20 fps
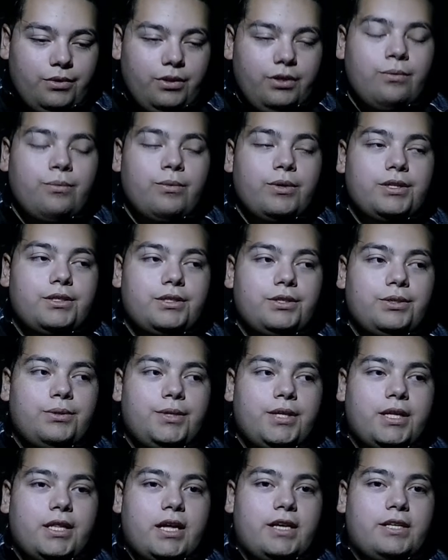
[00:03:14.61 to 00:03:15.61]
Was due
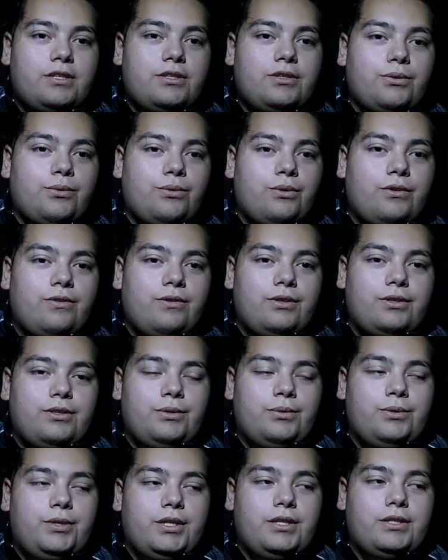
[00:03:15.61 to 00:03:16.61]
to the
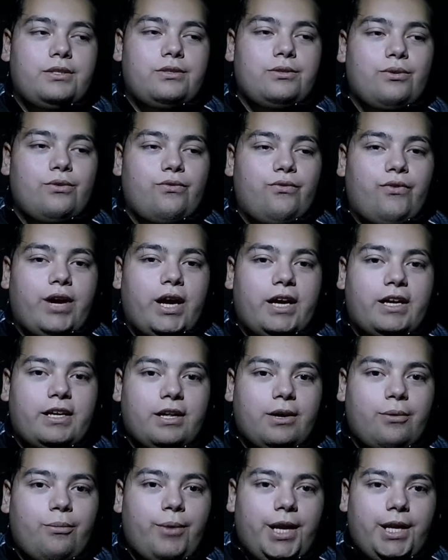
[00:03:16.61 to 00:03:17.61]
sole fact
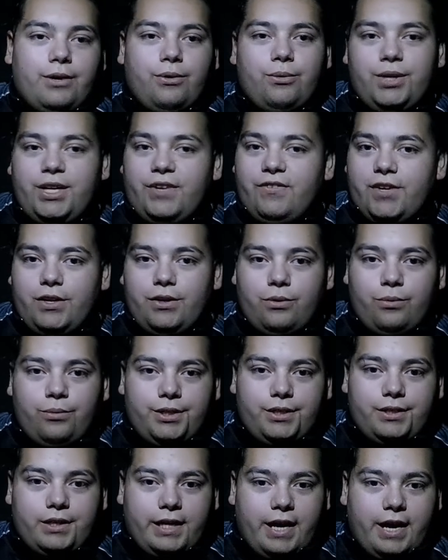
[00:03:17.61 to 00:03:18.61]
that we don't even know
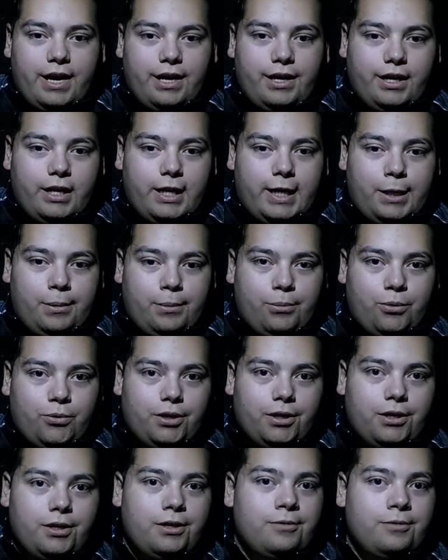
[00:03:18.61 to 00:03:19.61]
what's canon anymore.